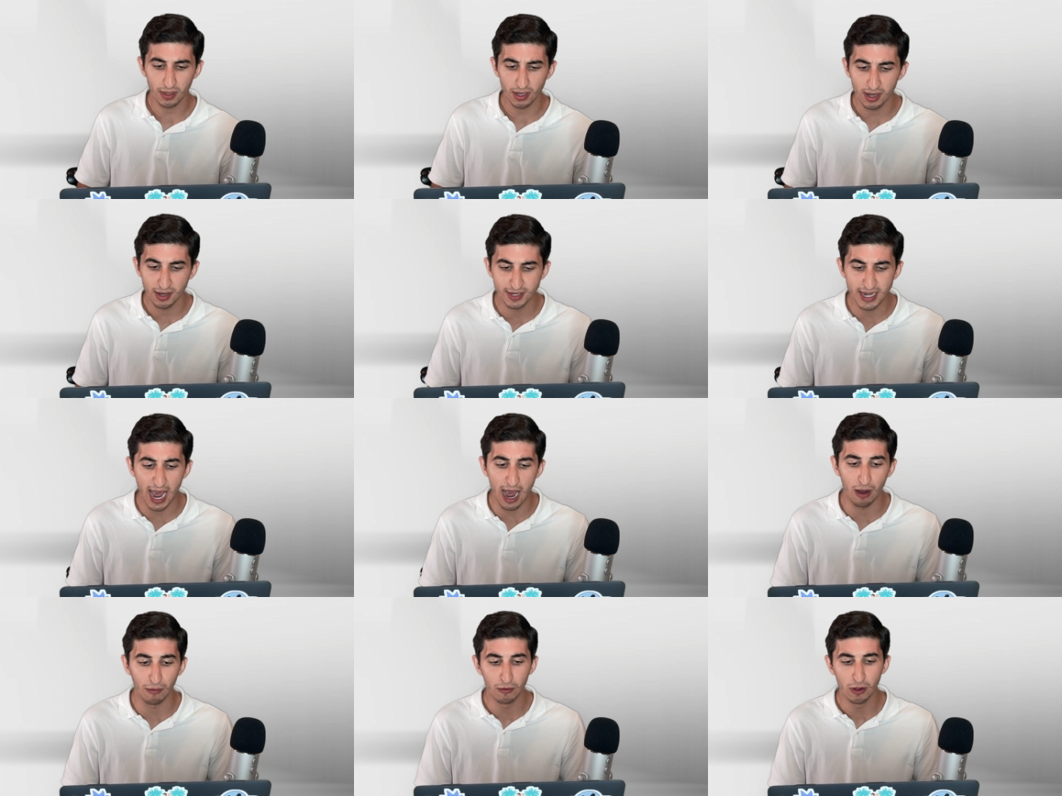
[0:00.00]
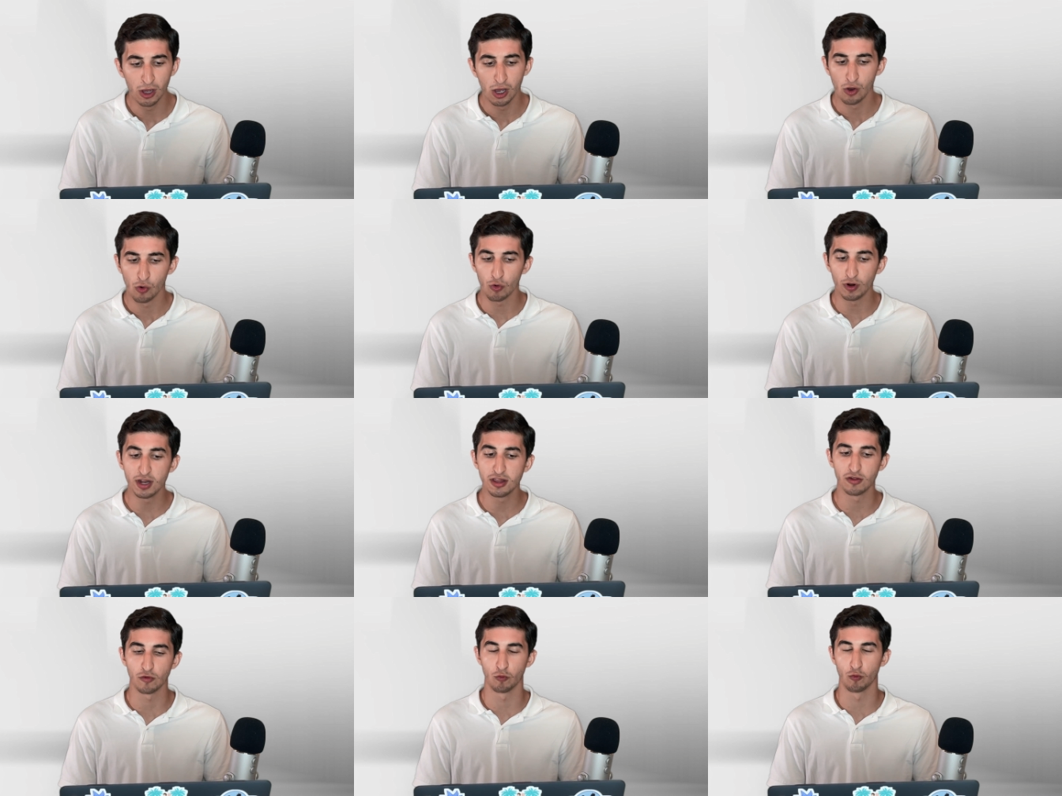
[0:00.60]
Now, what
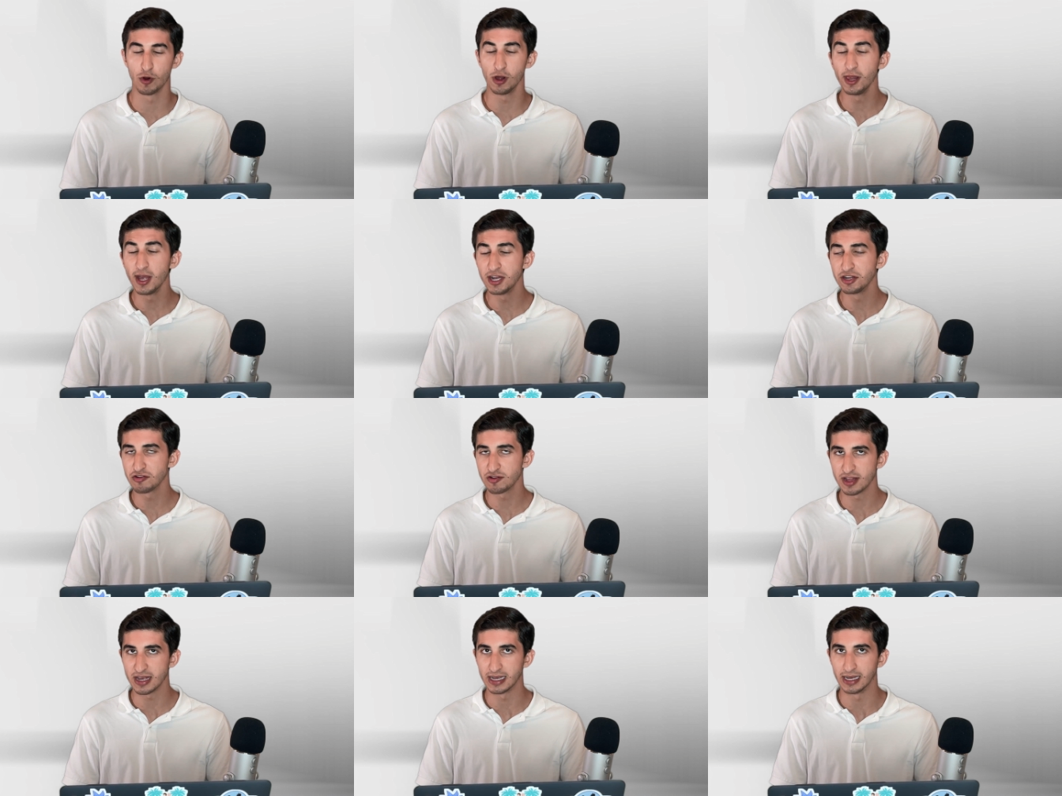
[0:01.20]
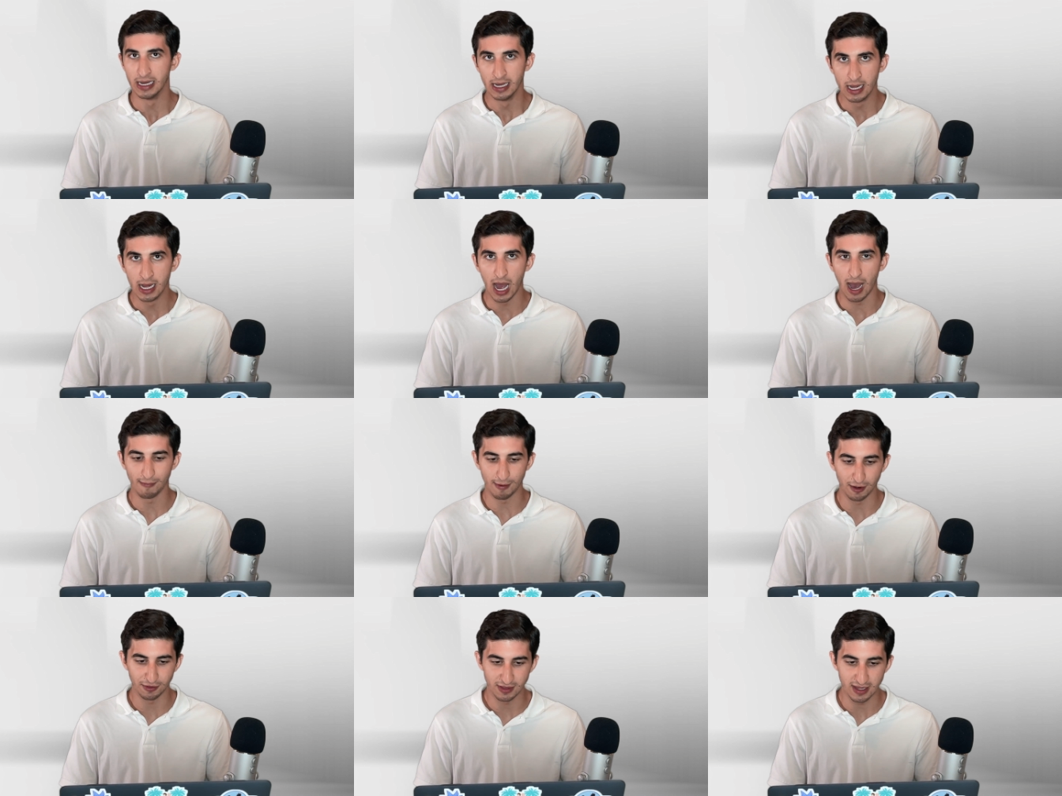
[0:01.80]
is really interesting
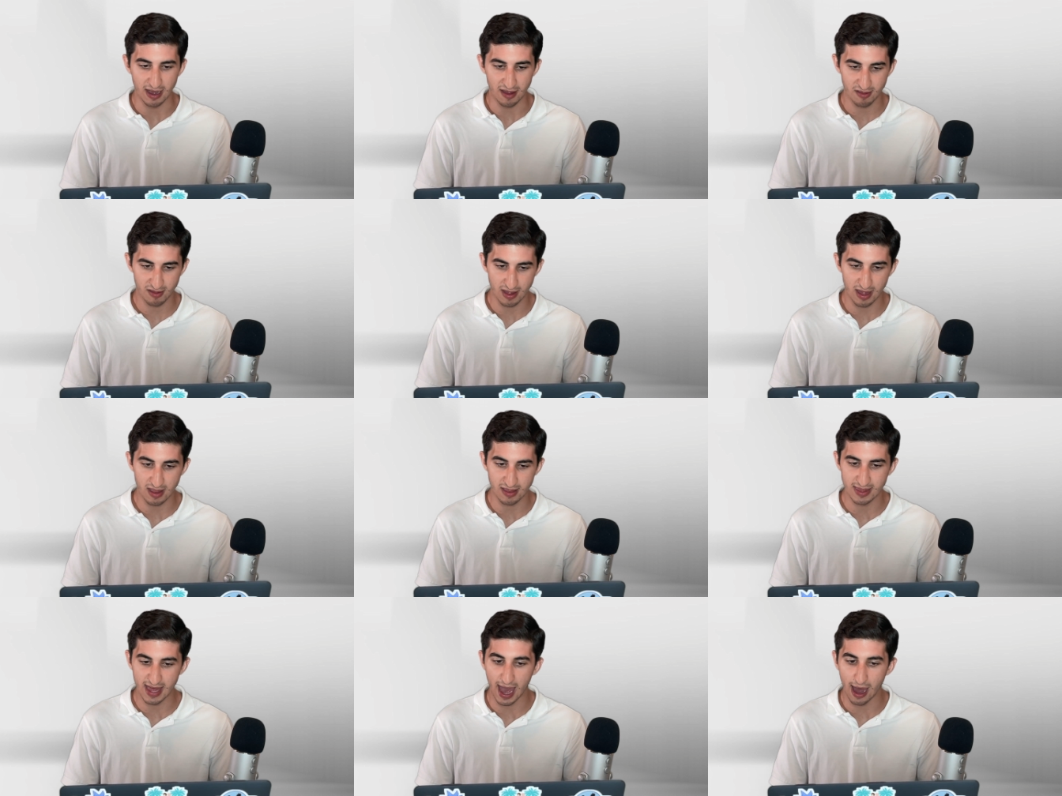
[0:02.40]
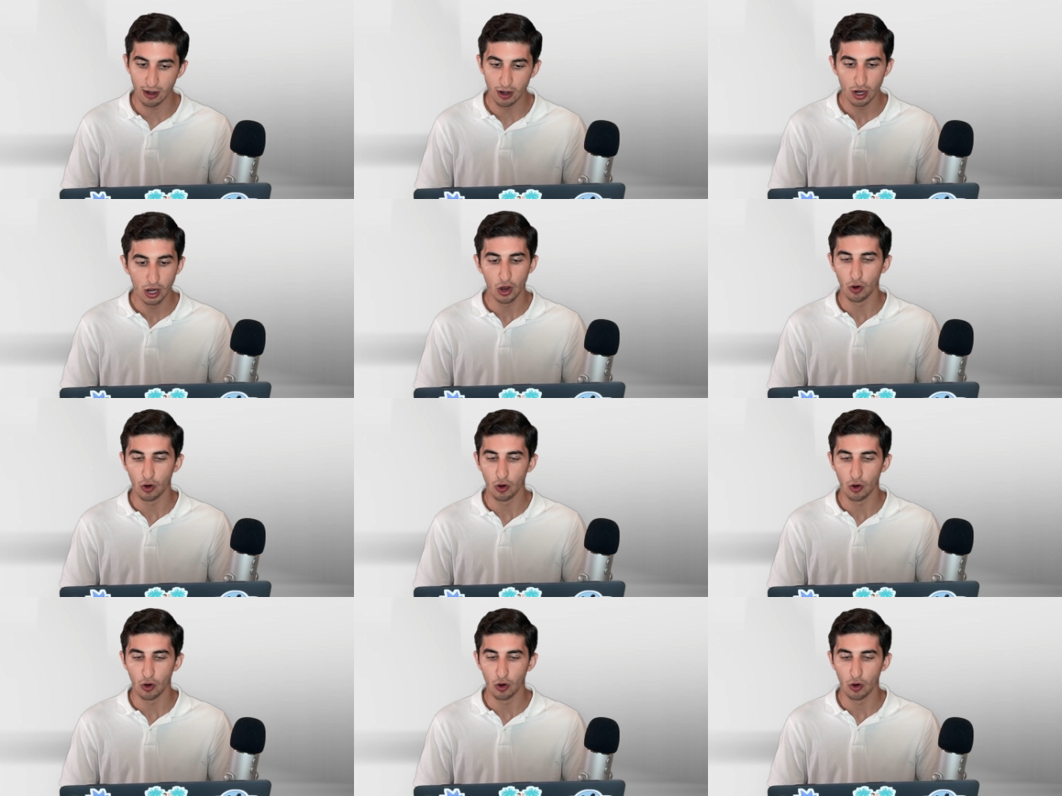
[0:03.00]
about this is that